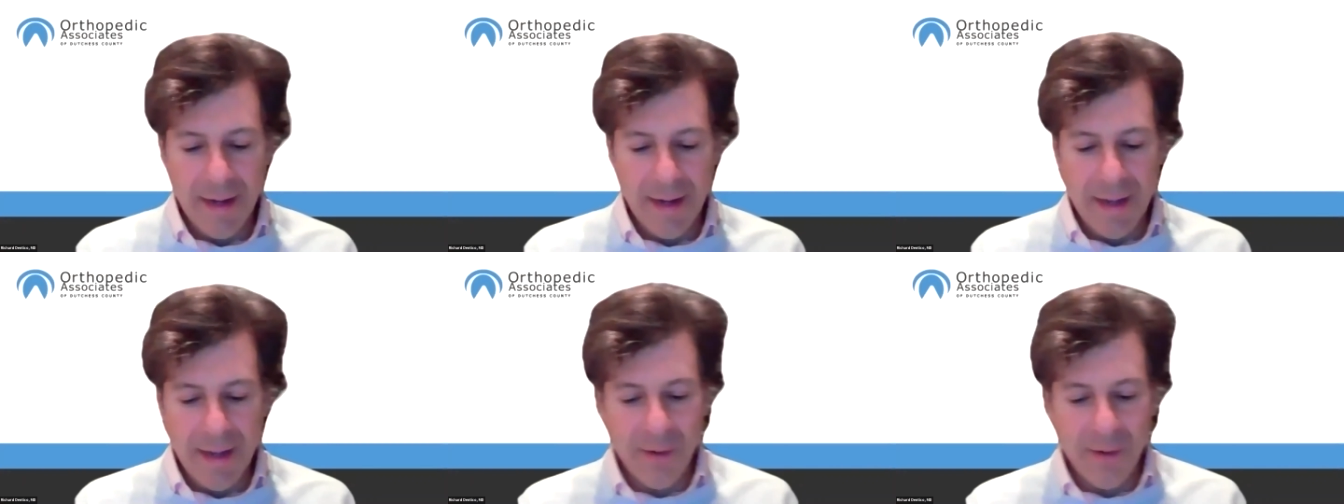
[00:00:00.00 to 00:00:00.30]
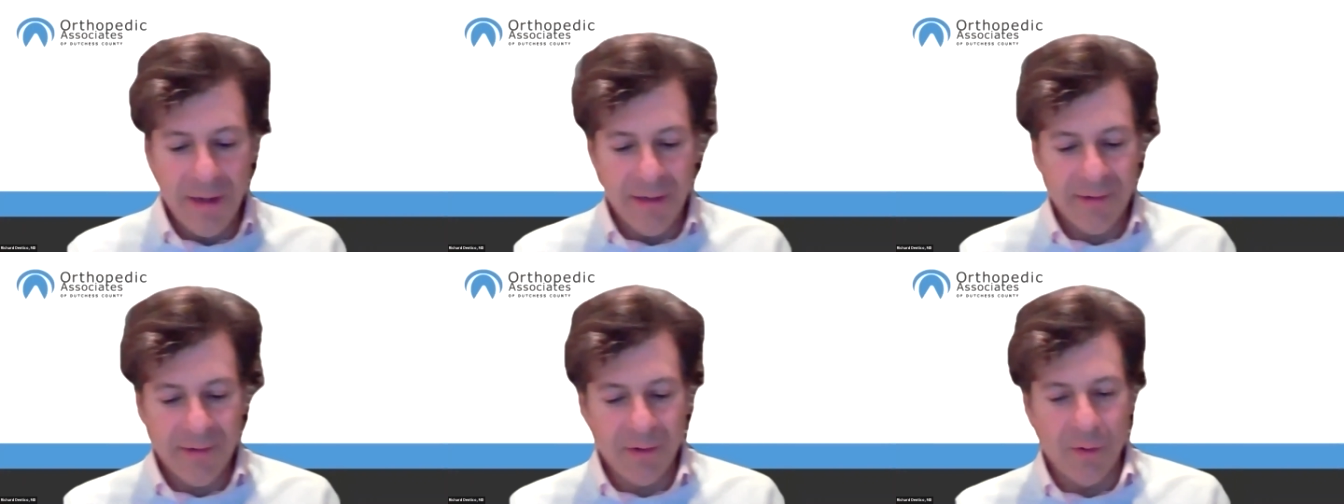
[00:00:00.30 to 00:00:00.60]
now,
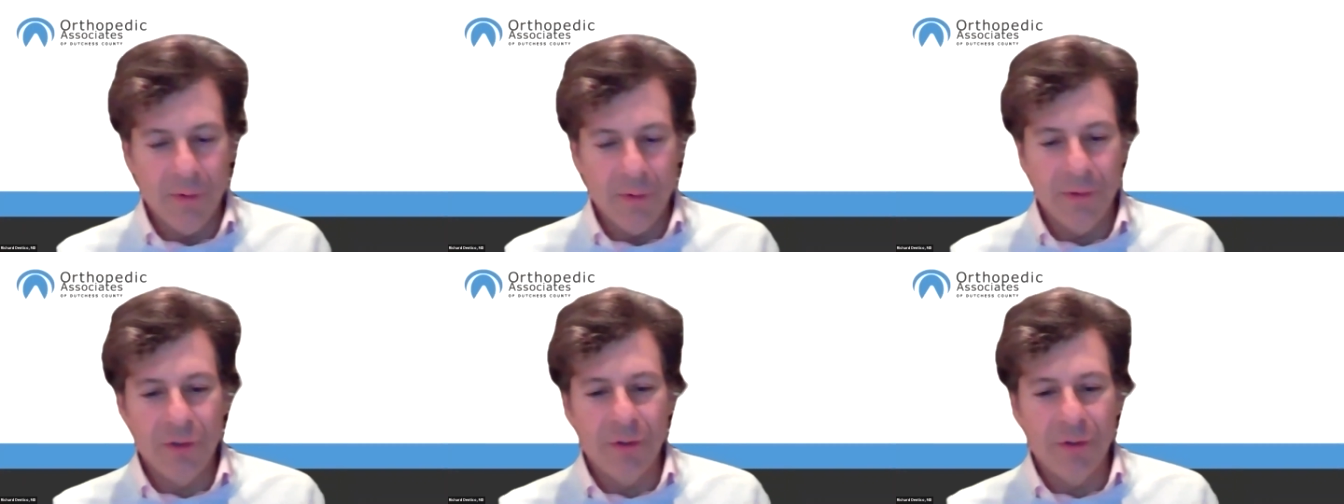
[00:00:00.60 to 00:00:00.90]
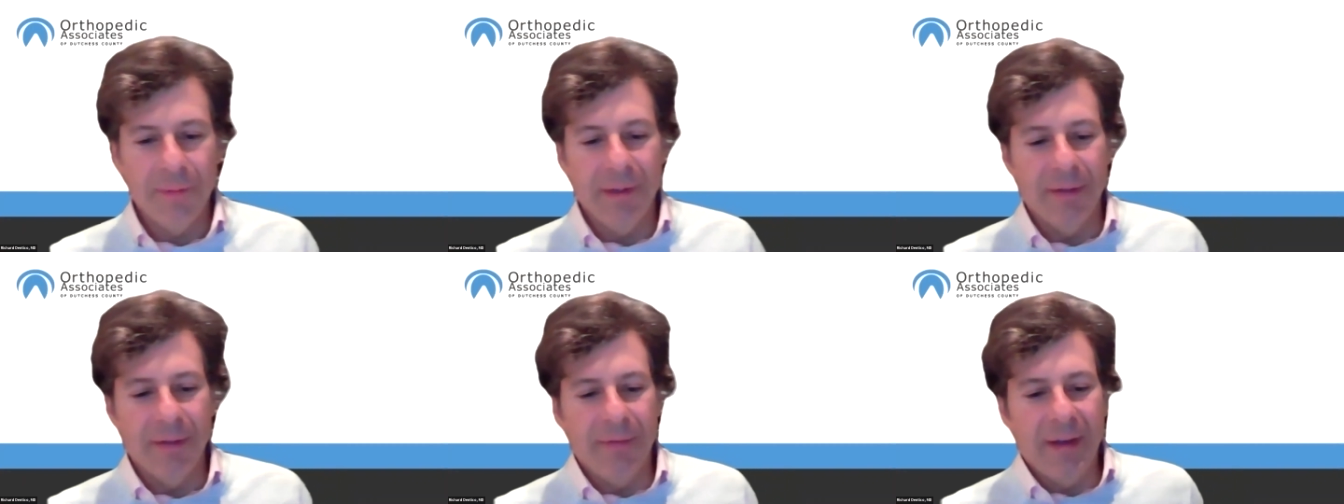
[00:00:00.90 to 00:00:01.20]
it's going
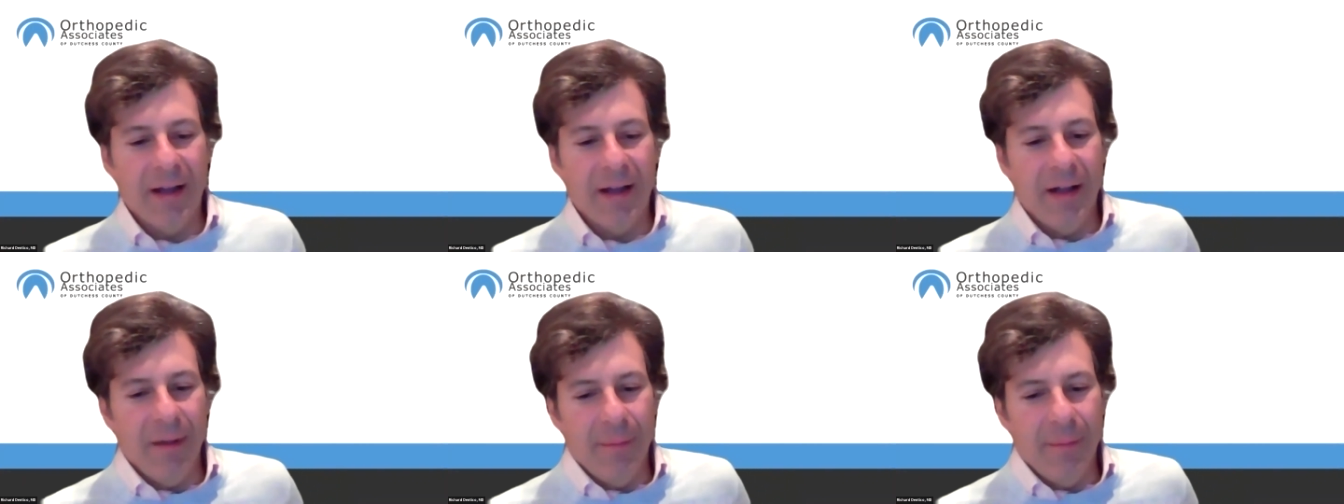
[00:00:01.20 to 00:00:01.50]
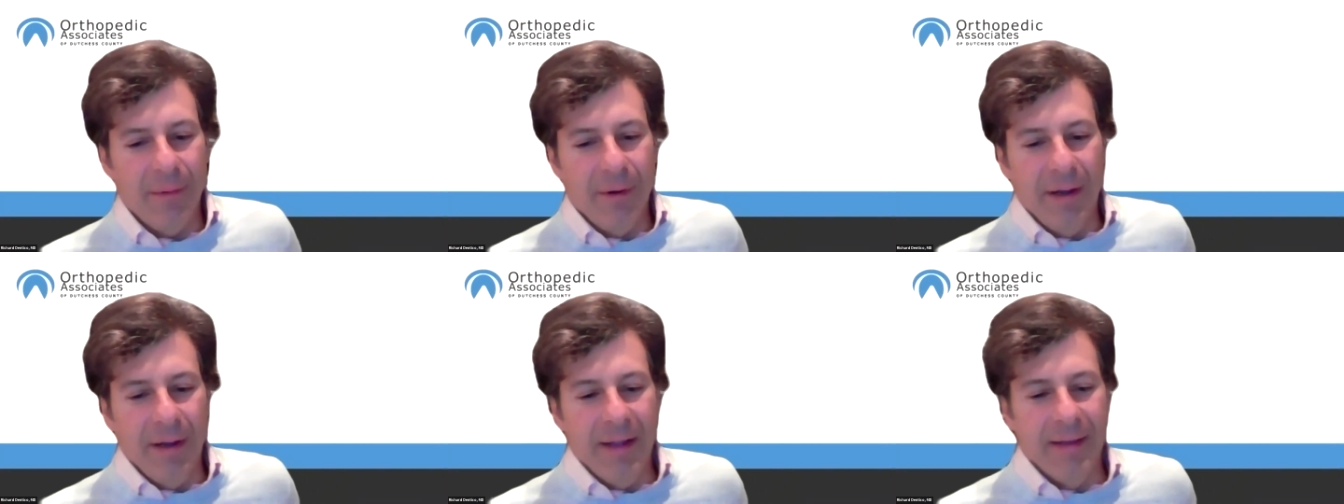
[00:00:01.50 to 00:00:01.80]
to be
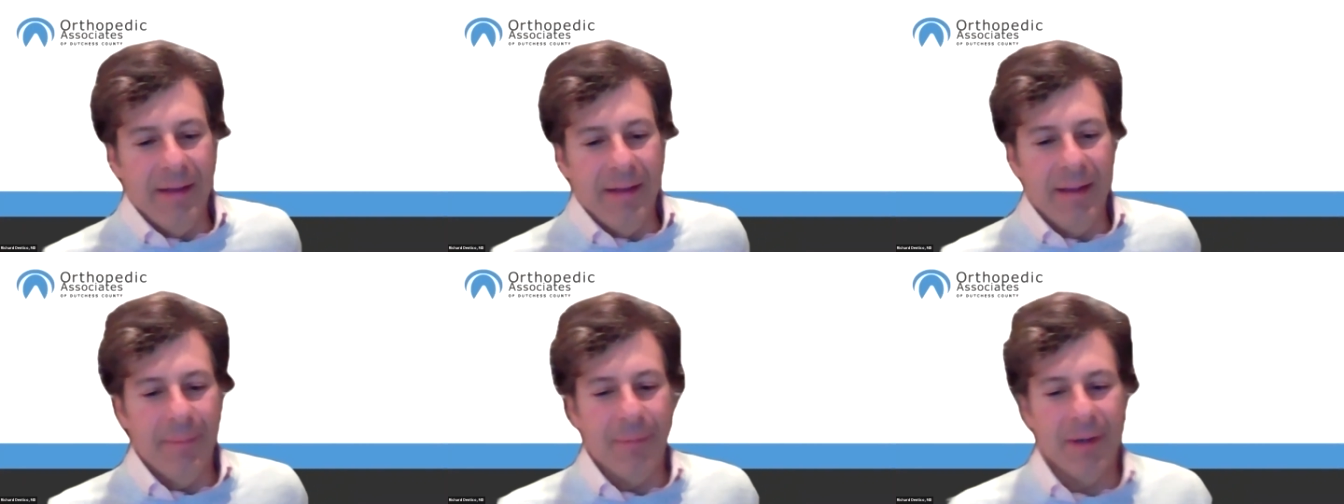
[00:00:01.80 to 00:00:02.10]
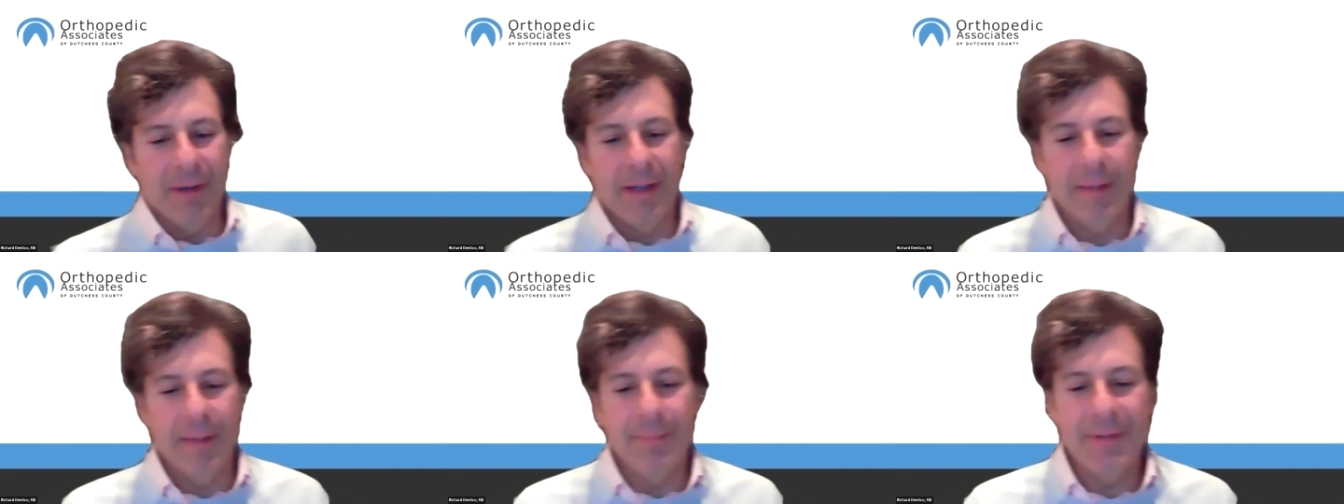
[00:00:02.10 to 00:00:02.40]
available in the
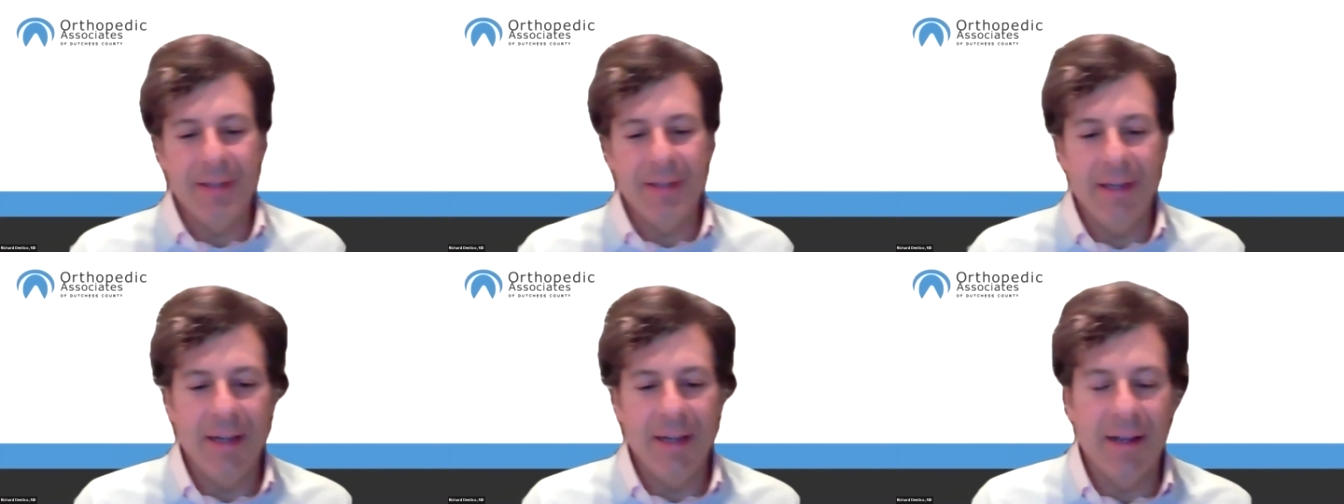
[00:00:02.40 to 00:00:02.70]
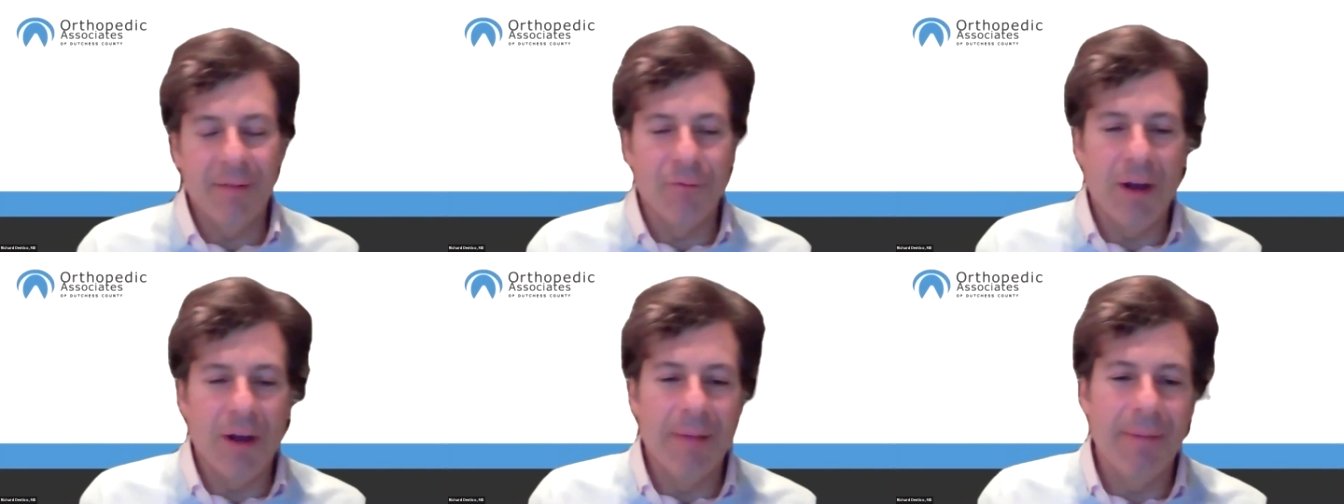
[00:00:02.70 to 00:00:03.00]
Poughkeepsie
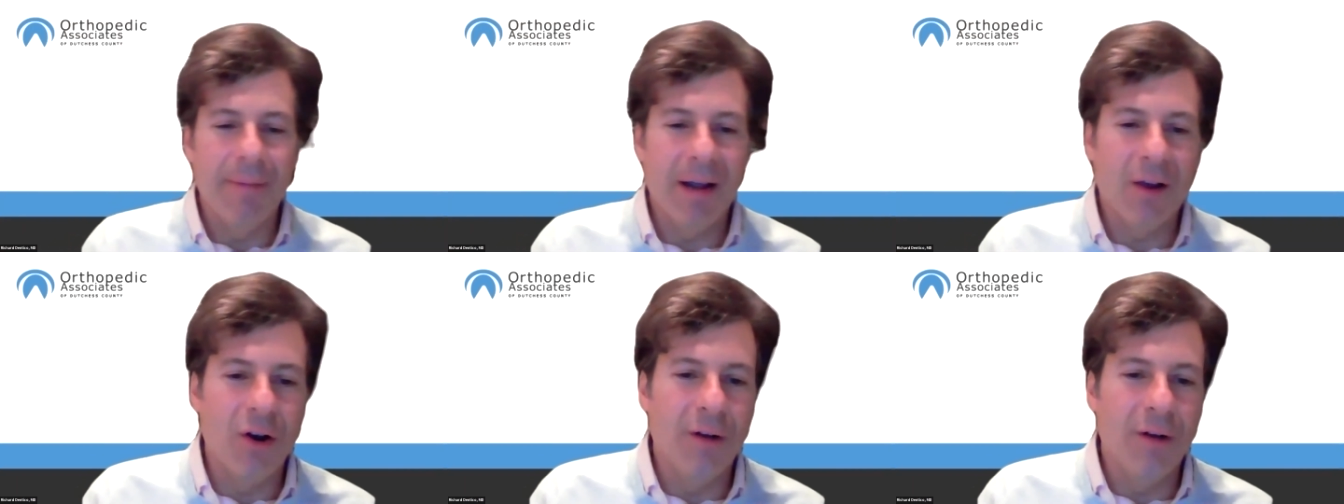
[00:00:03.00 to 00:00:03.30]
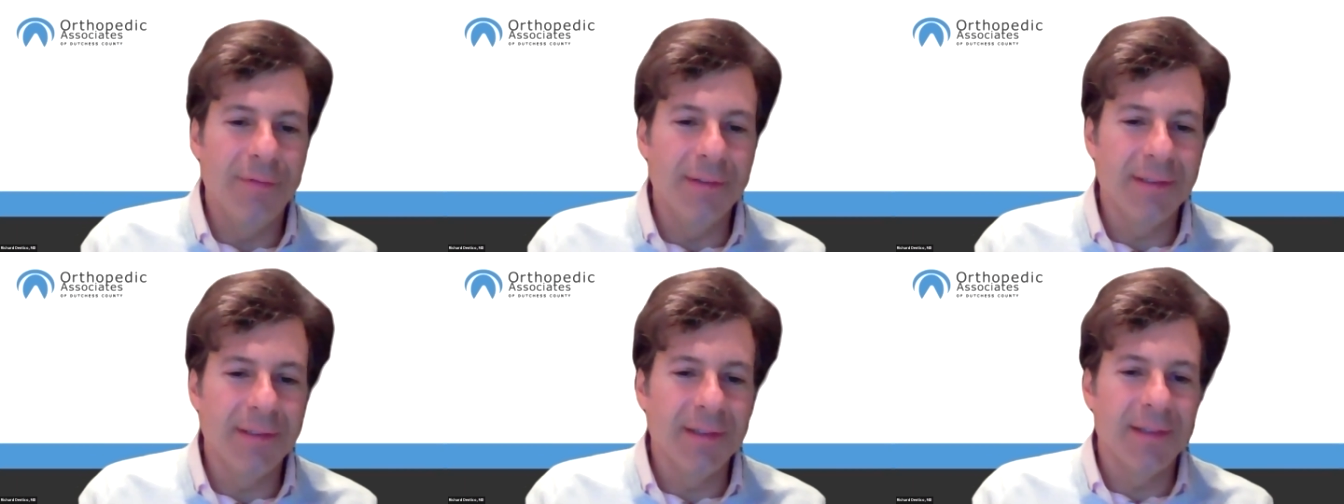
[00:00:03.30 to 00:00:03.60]
and Rhinebeck
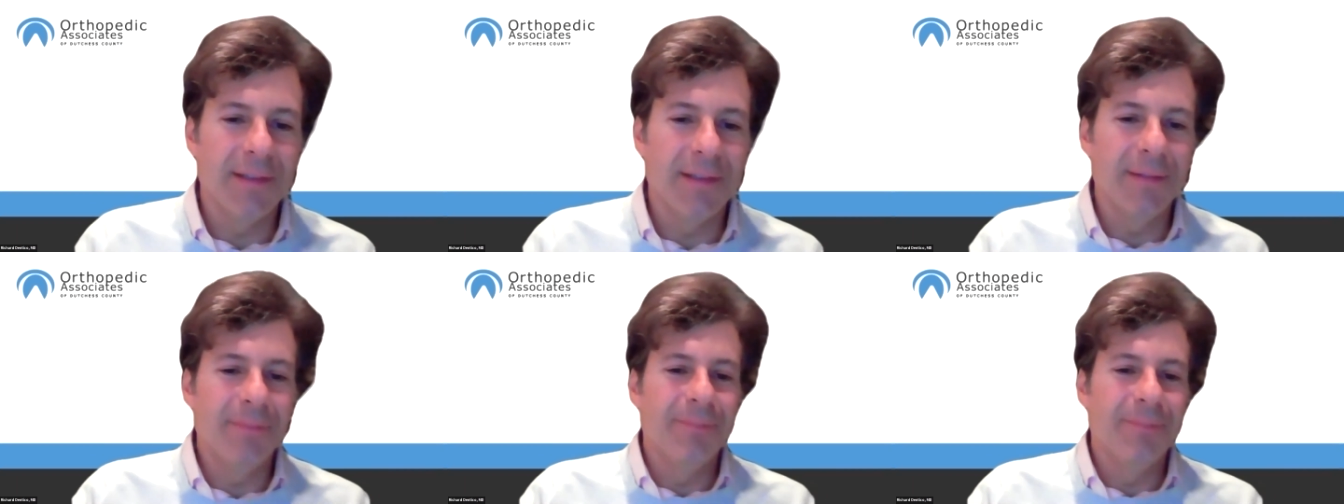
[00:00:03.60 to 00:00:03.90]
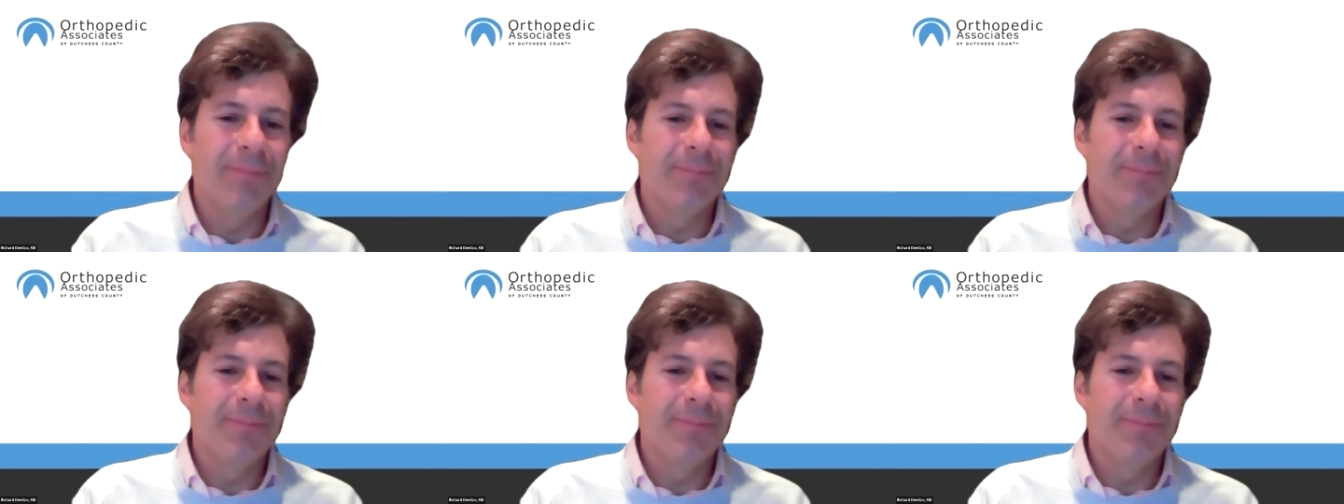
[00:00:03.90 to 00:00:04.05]
offices.